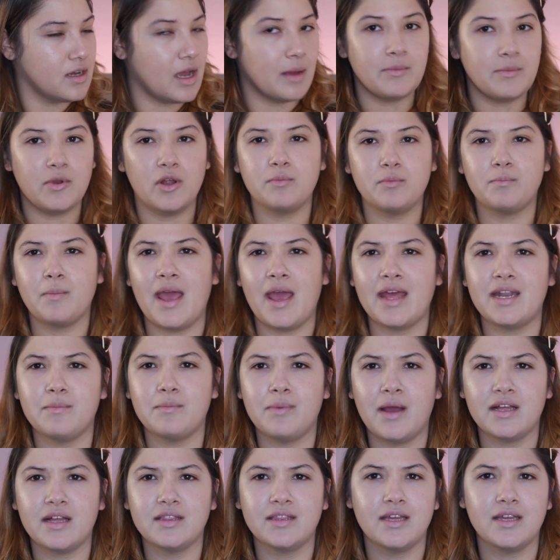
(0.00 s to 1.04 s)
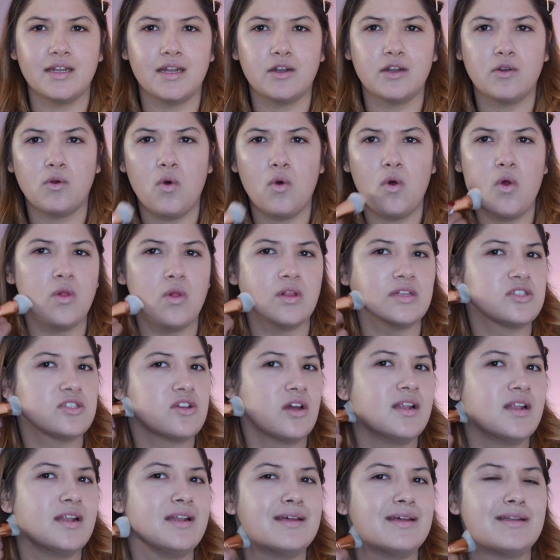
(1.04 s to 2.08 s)
I'm not mad about it at all. It's
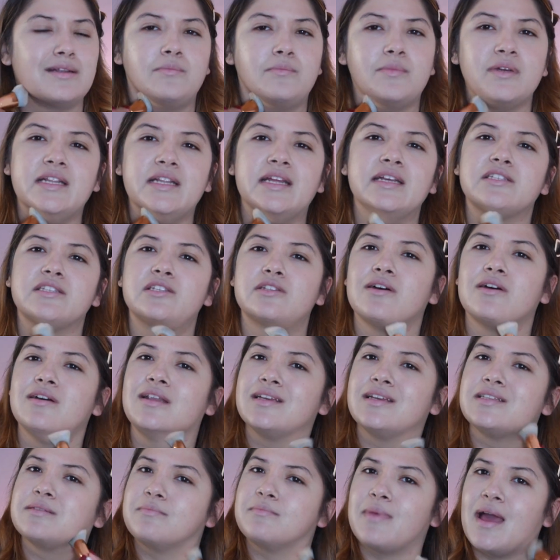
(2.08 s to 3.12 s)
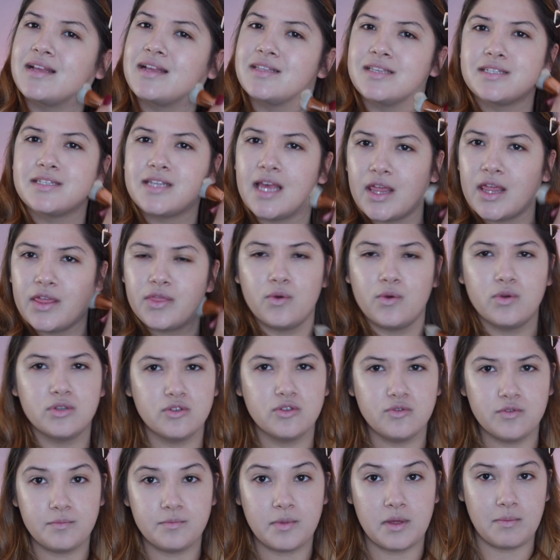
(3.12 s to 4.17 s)
got a little bit, it's not as matte as I thought
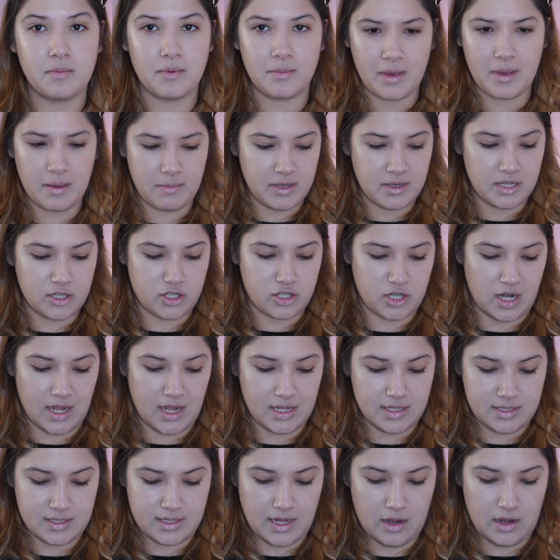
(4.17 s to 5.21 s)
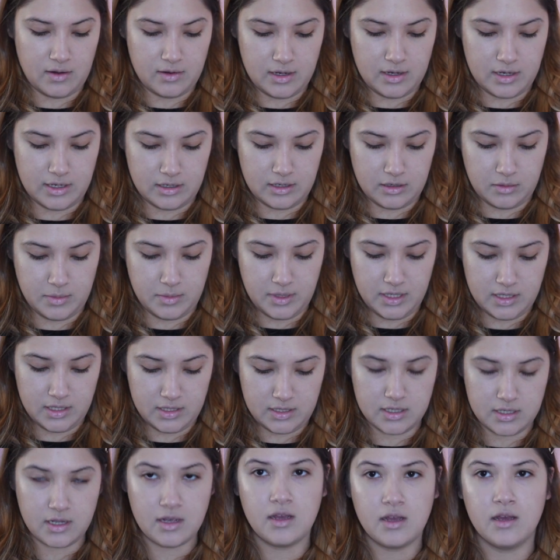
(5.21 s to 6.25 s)
it would be, but maybe it dries down a little
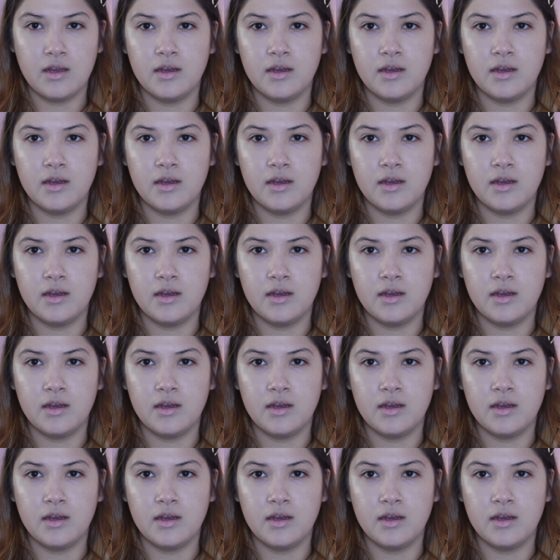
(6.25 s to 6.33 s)
bit.